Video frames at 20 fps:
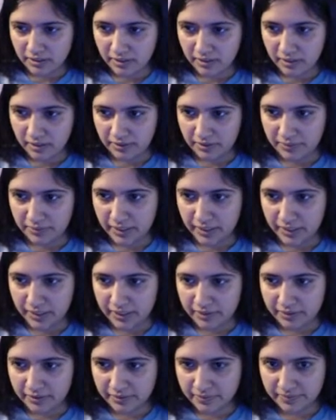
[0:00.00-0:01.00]
I
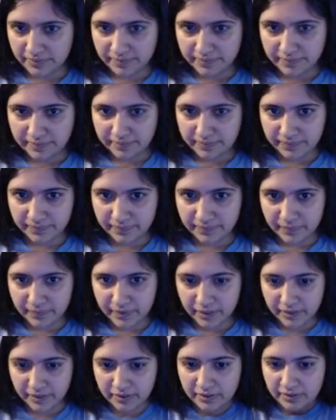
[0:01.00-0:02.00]
wait,
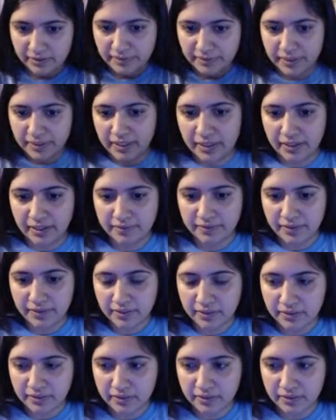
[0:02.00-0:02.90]
and there we have it.